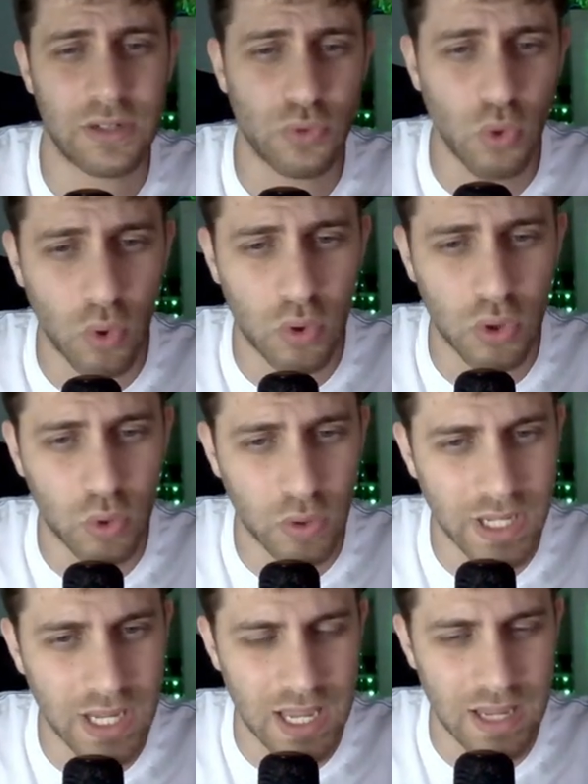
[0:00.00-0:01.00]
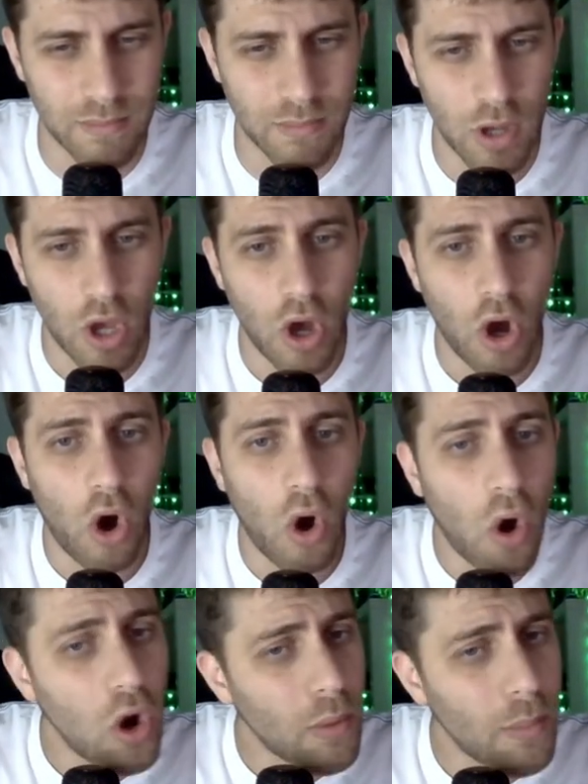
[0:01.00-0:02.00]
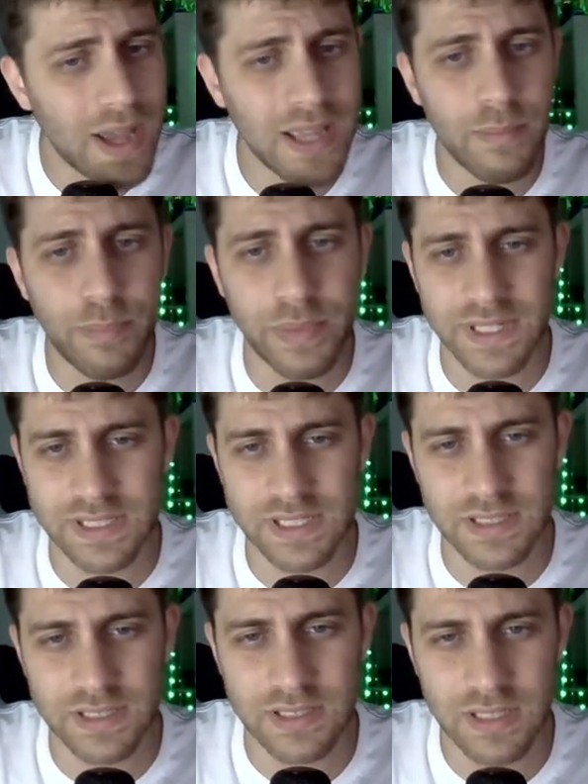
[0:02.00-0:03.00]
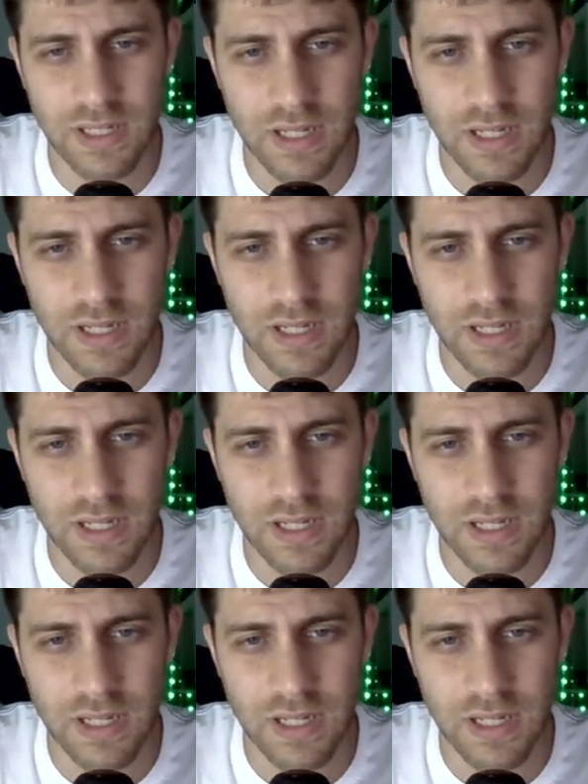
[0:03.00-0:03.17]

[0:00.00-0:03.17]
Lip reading: rook to the game. All my pieces